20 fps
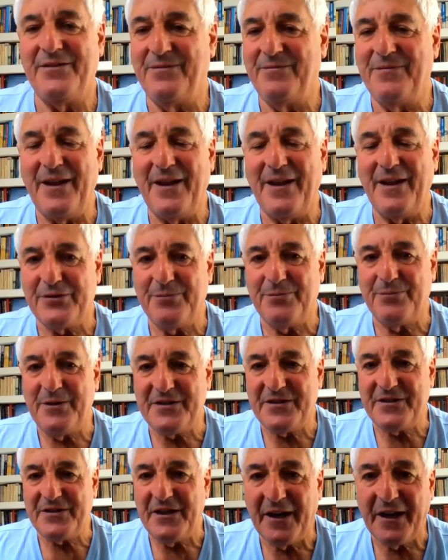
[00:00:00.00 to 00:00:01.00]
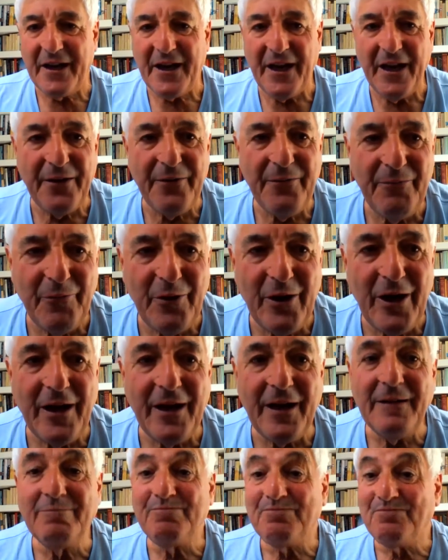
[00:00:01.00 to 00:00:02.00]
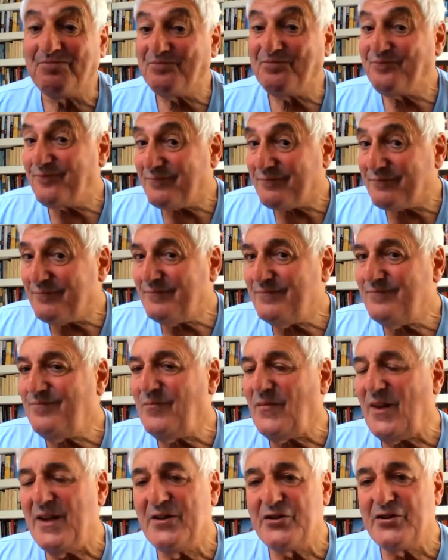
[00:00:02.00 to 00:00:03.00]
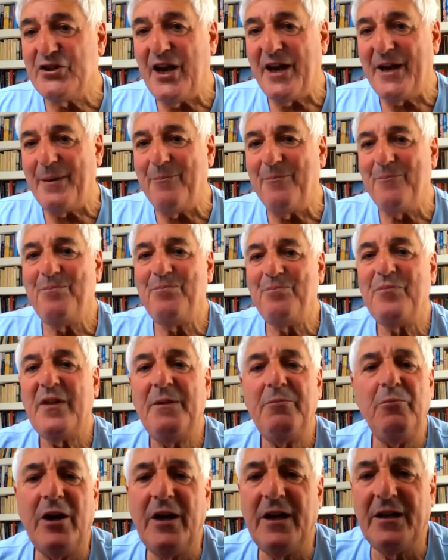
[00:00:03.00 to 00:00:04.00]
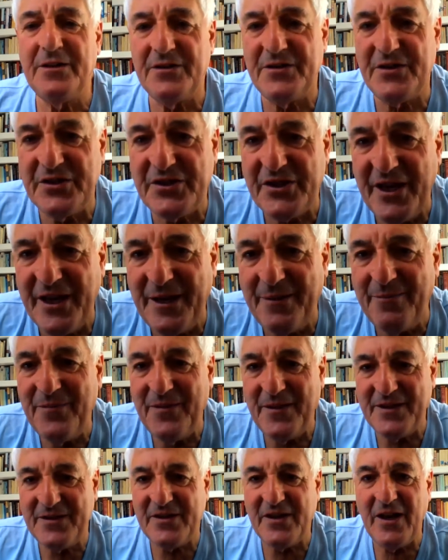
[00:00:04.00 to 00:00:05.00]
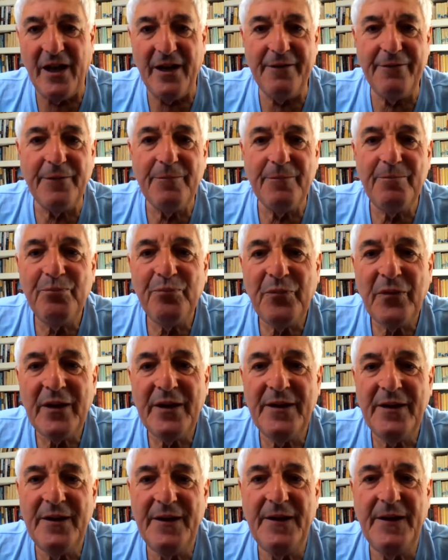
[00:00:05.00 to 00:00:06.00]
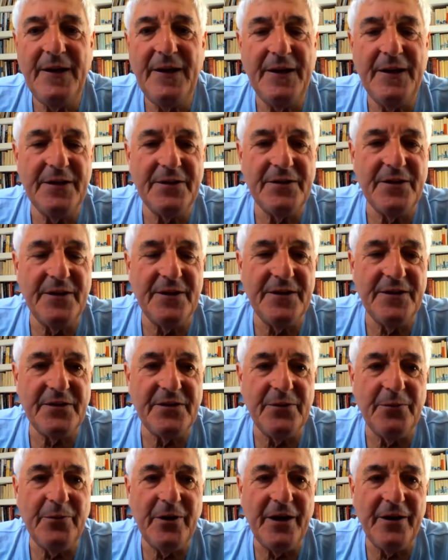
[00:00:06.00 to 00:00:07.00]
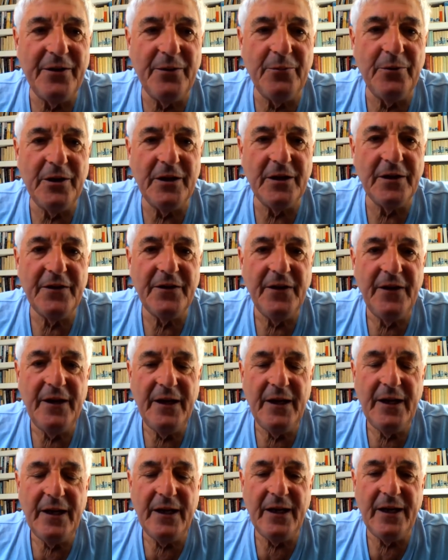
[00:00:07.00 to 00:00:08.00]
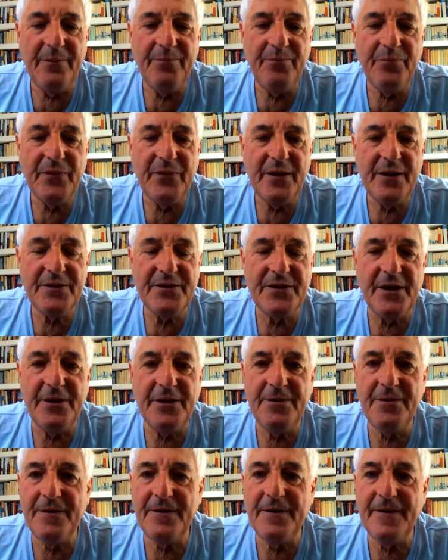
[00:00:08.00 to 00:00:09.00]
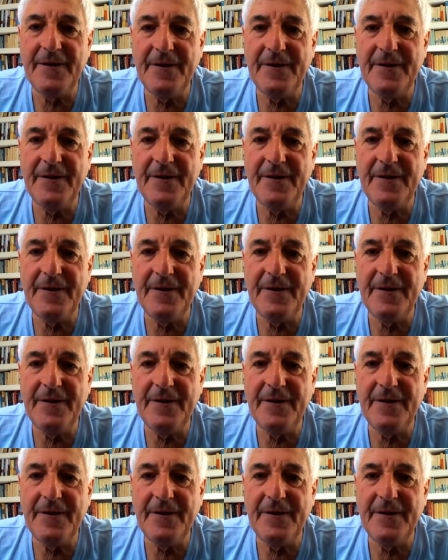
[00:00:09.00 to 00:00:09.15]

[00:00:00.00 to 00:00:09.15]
never to be seen again, really. Shame. Well, it's a shame. It's life. It's the way of the world. So